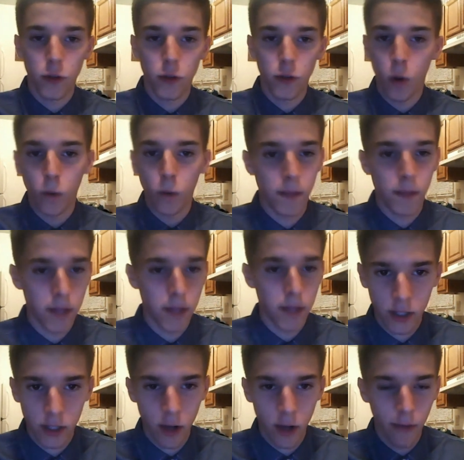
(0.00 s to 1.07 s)
Don't limit
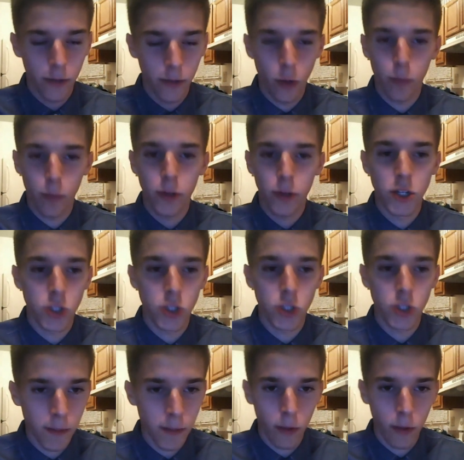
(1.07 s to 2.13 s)
yourself. Don't
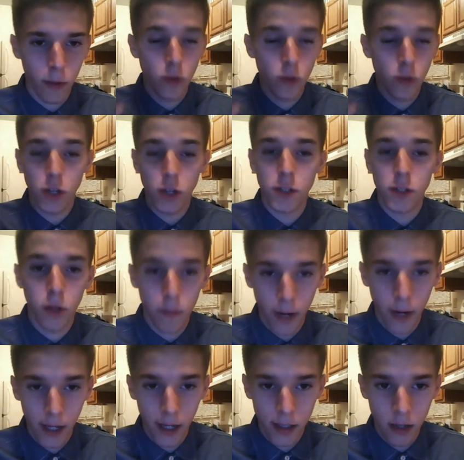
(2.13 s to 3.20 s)
prejudge people. Don't judge a
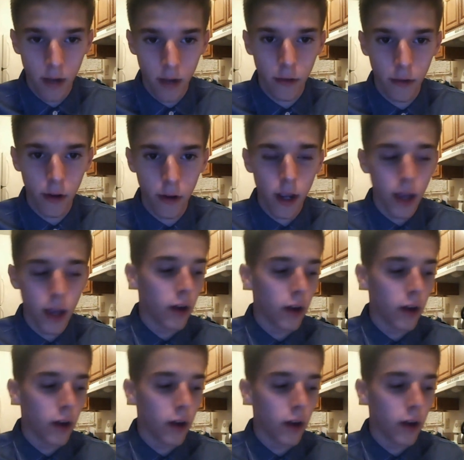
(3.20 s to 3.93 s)
book by its cover.